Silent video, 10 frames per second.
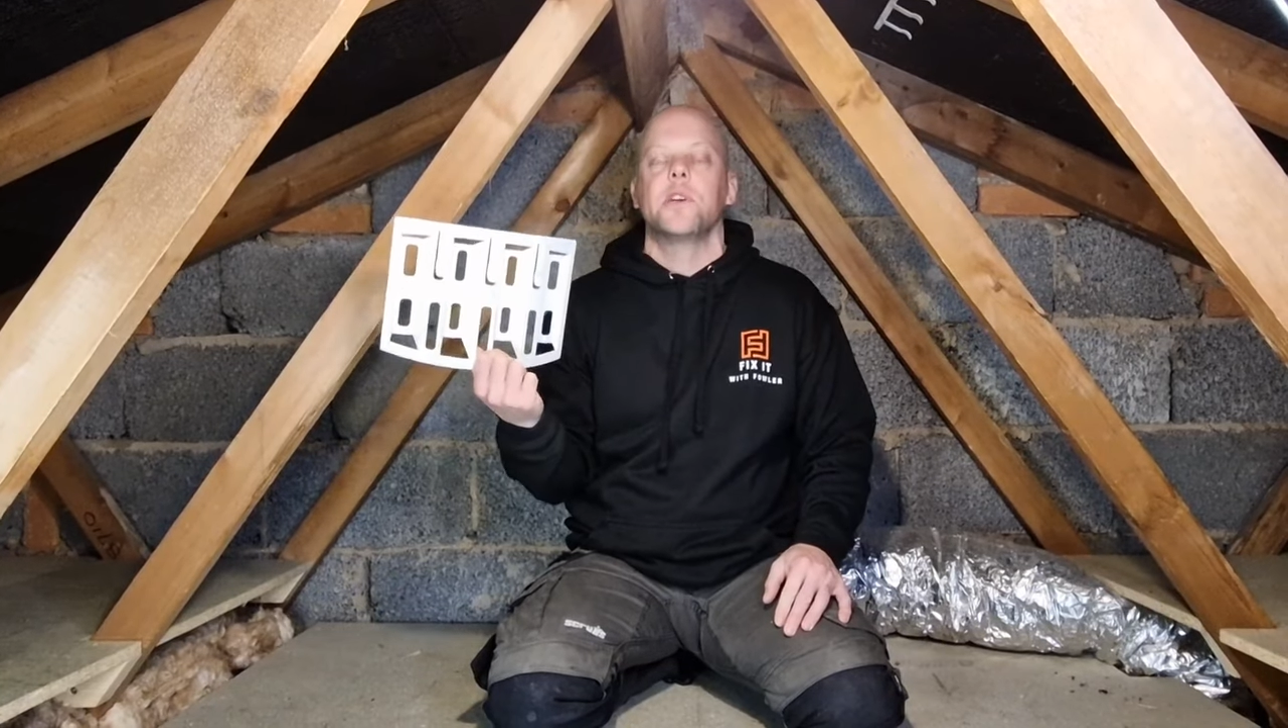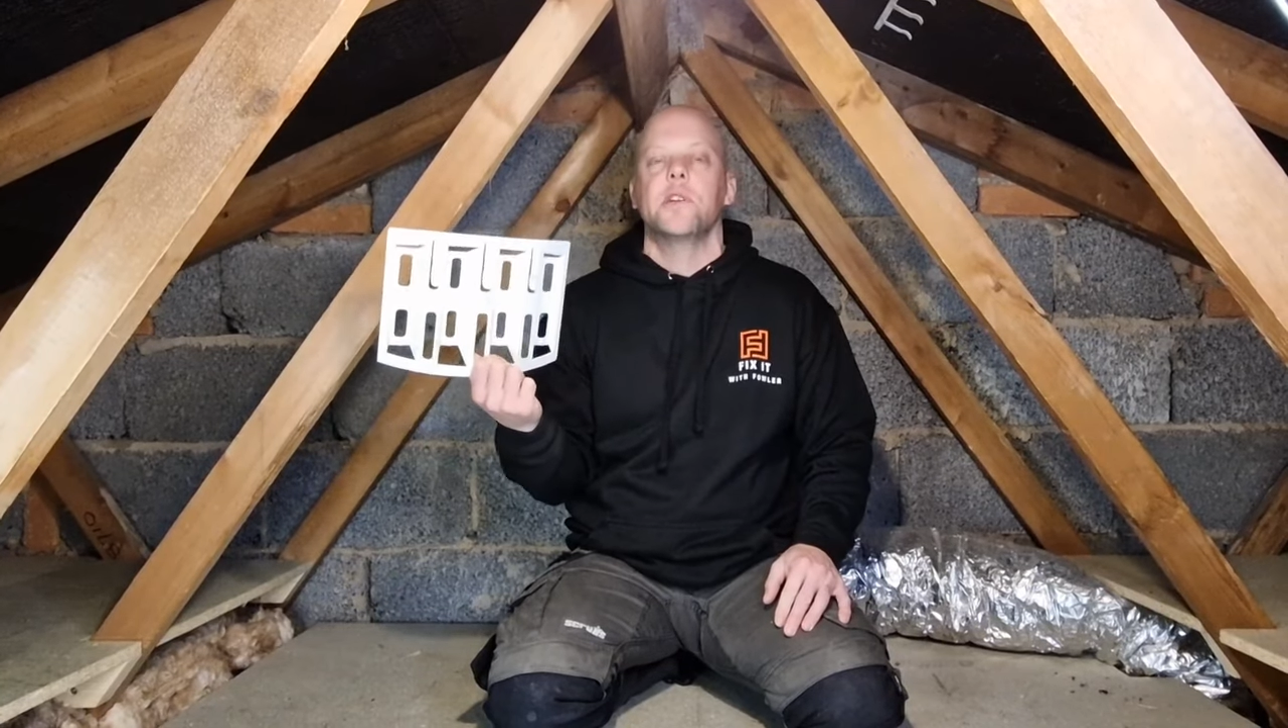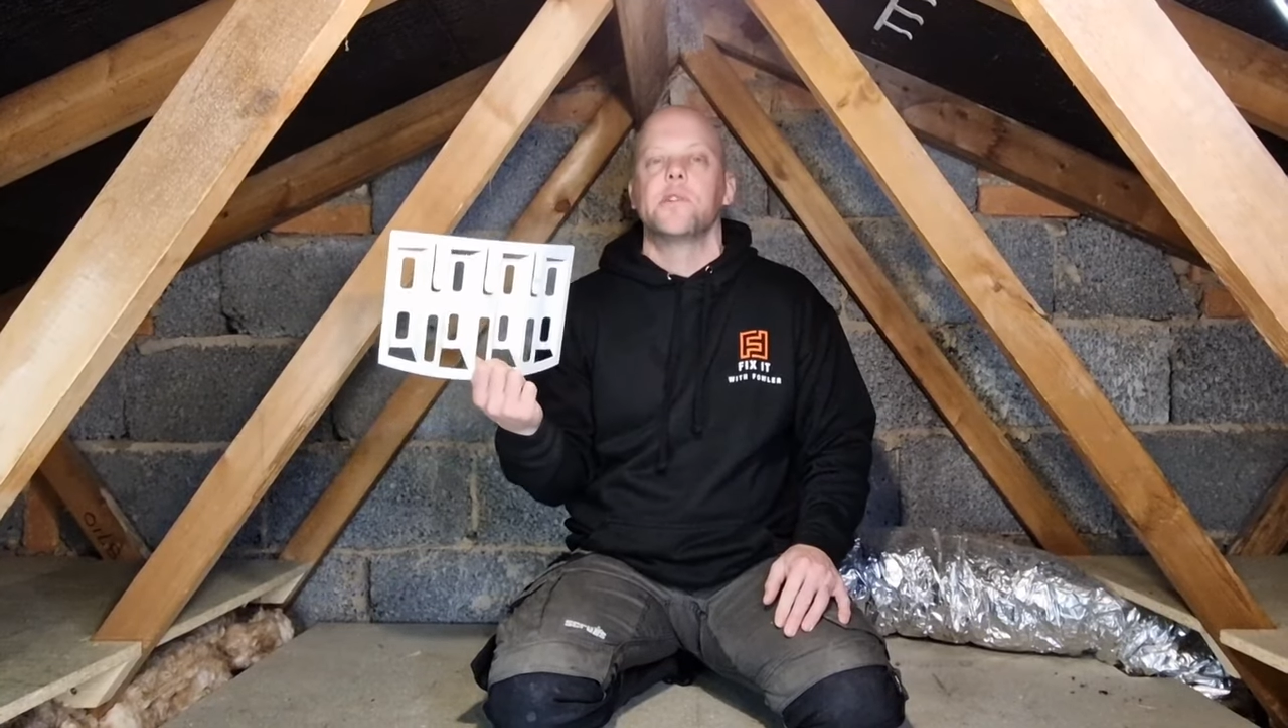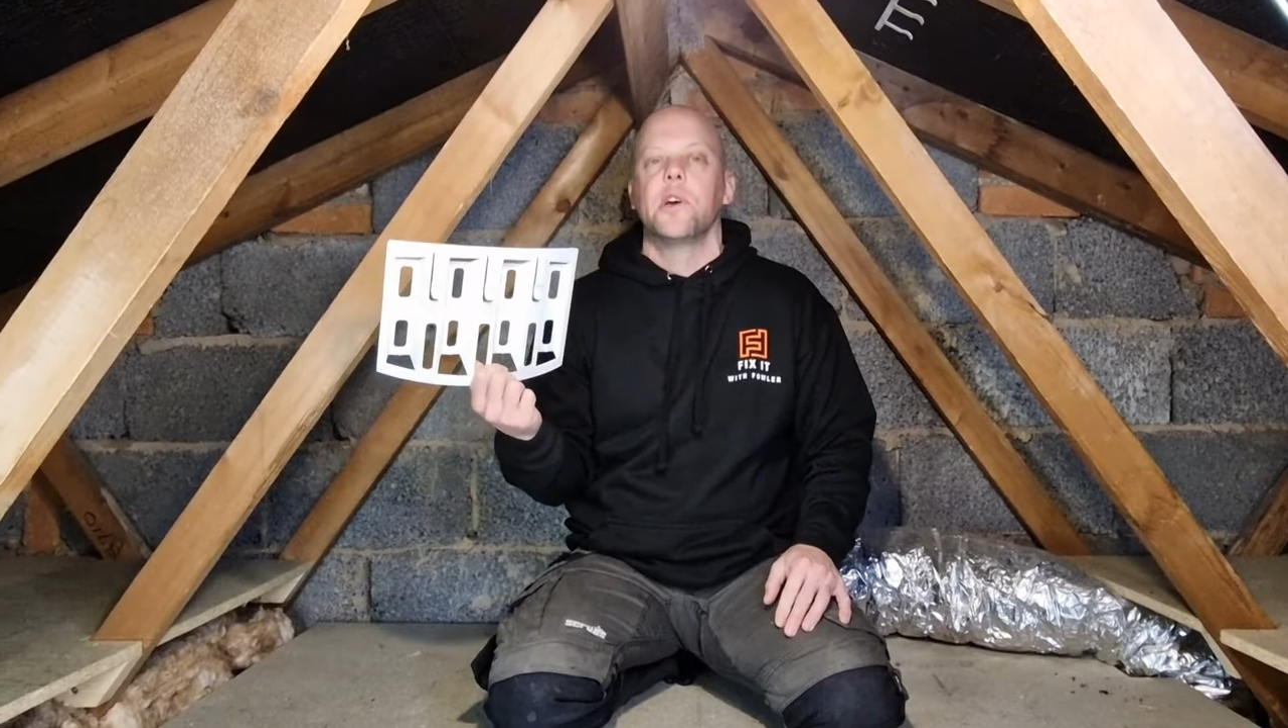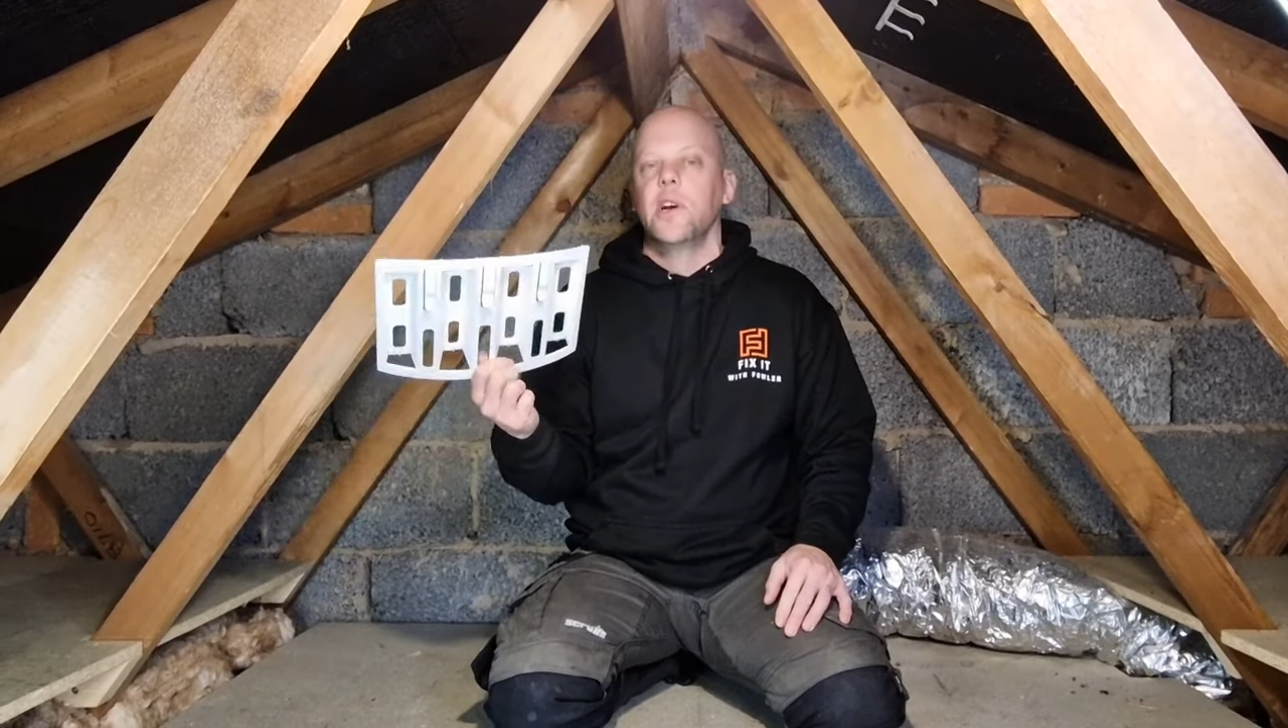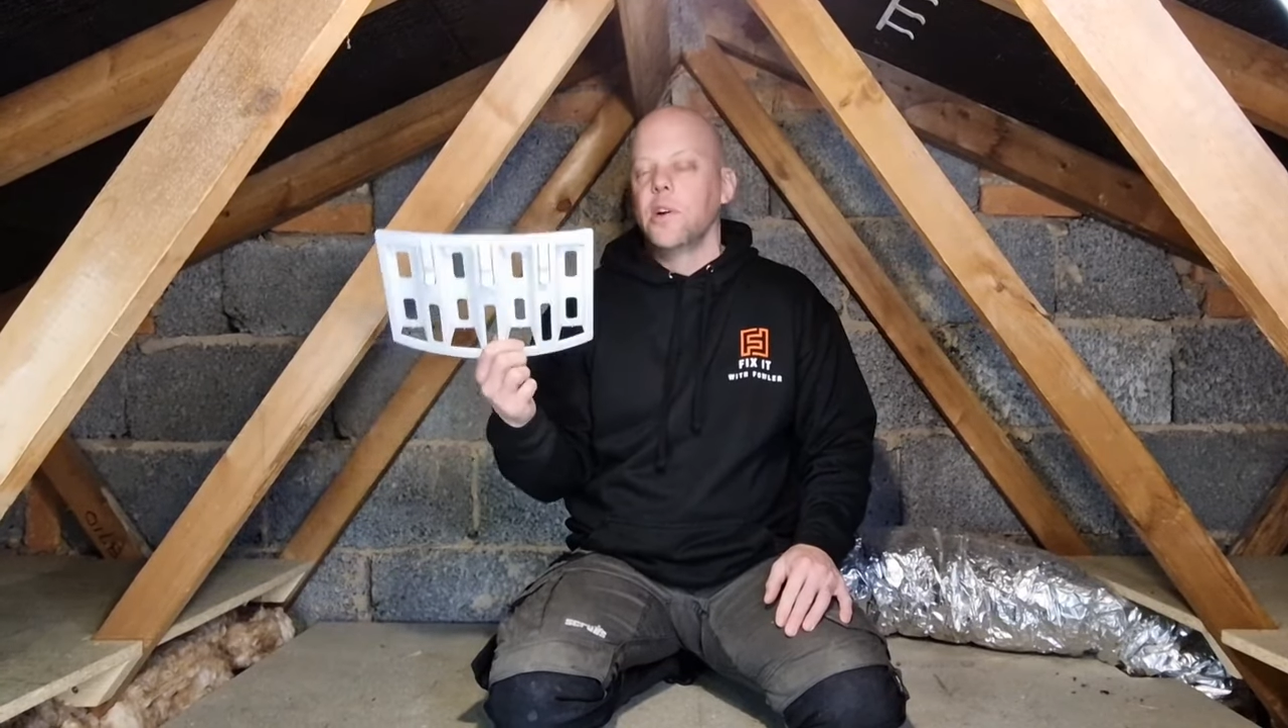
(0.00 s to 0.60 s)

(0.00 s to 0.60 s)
each,